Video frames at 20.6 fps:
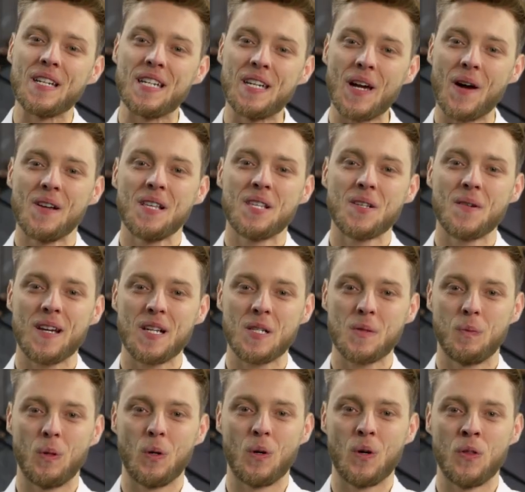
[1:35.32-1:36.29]
We're going to
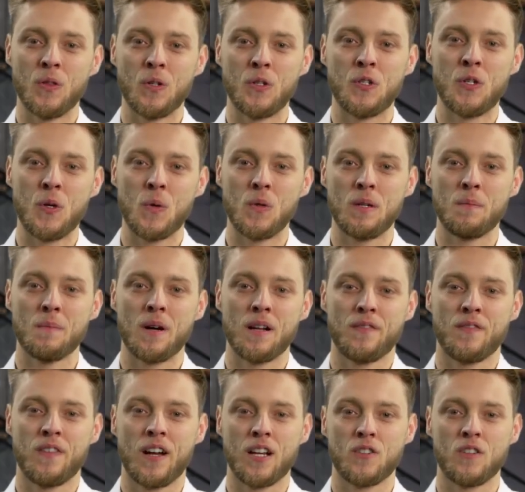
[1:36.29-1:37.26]
explore the tooling
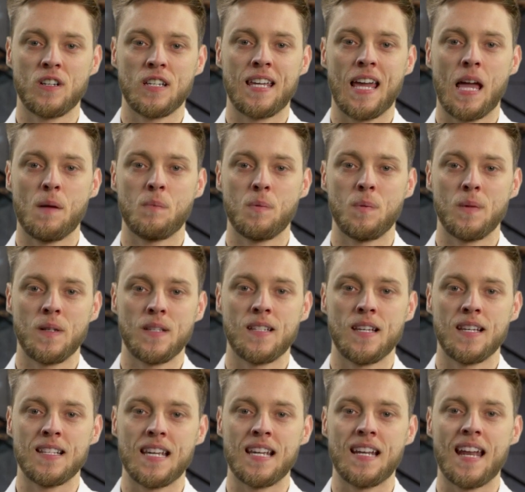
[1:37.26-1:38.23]
manufacturing
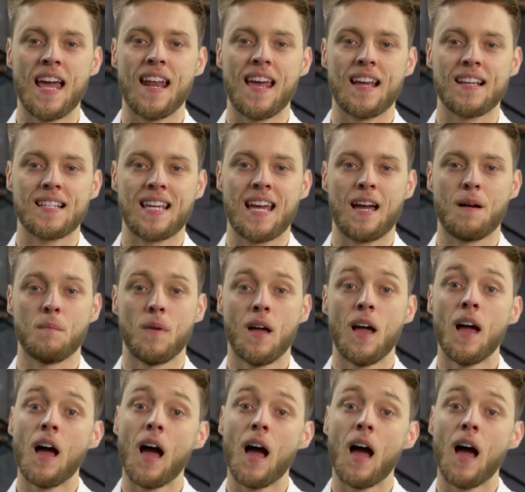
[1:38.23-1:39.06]
capabilities in NX CAM